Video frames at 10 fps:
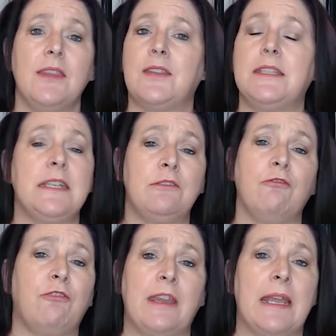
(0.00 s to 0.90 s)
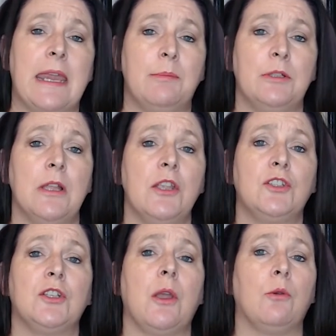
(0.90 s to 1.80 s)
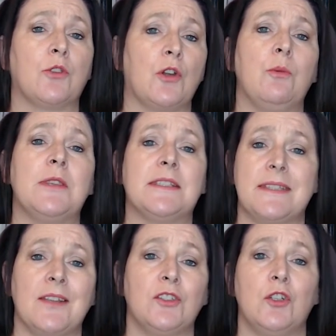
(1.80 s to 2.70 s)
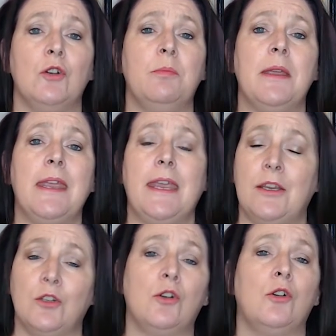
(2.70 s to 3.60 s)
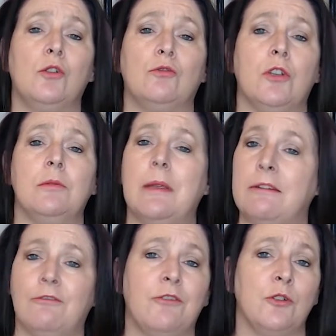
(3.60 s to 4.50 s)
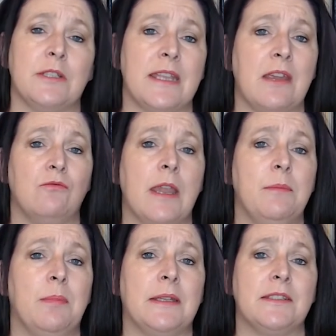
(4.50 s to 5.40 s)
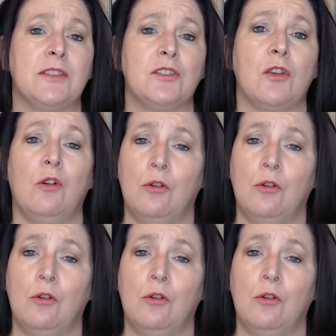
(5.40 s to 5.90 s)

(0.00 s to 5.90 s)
They didn't feel able to go through with standing up in a courtroom in front of their rapists,